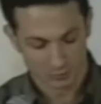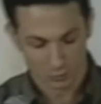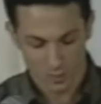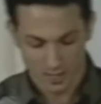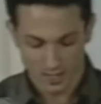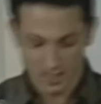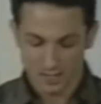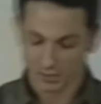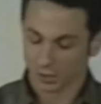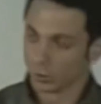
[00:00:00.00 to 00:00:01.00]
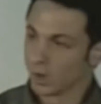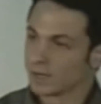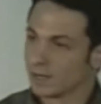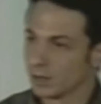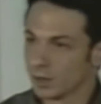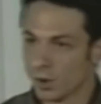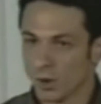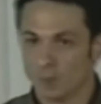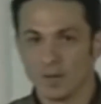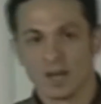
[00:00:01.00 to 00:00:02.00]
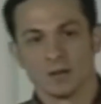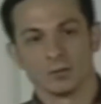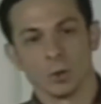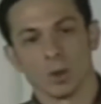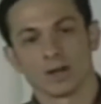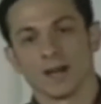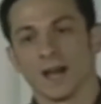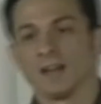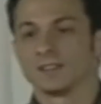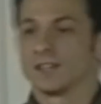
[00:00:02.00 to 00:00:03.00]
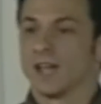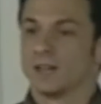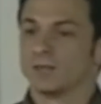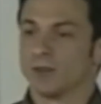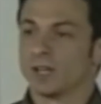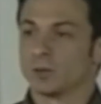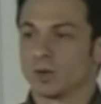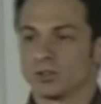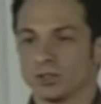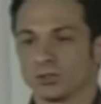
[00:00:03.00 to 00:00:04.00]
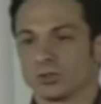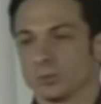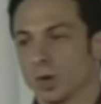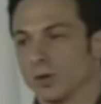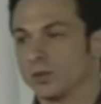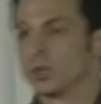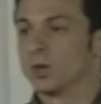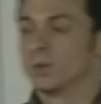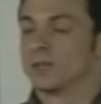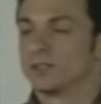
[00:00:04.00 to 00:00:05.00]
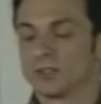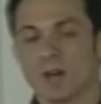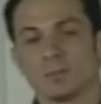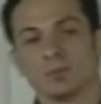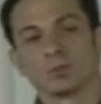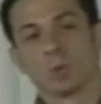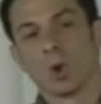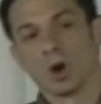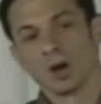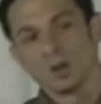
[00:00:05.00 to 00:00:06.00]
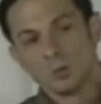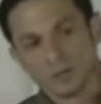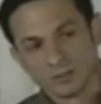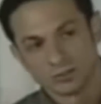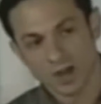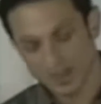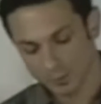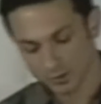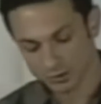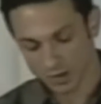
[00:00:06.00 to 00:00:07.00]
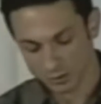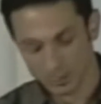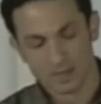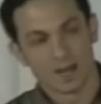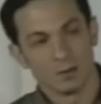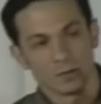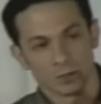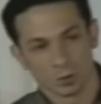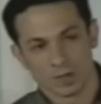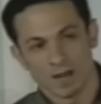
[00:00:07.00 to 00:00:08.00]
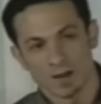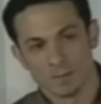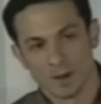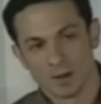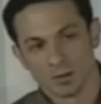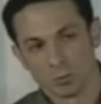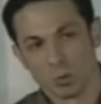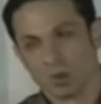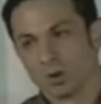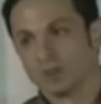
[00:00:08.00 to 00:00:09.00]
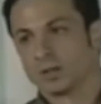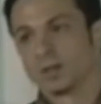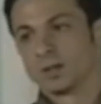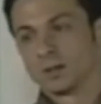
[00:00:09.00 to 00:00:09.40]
miles away. They are right here at home. If we organize and fight with our sisters and brothers, we can stop this war, we can stop this government, and we can create a better world.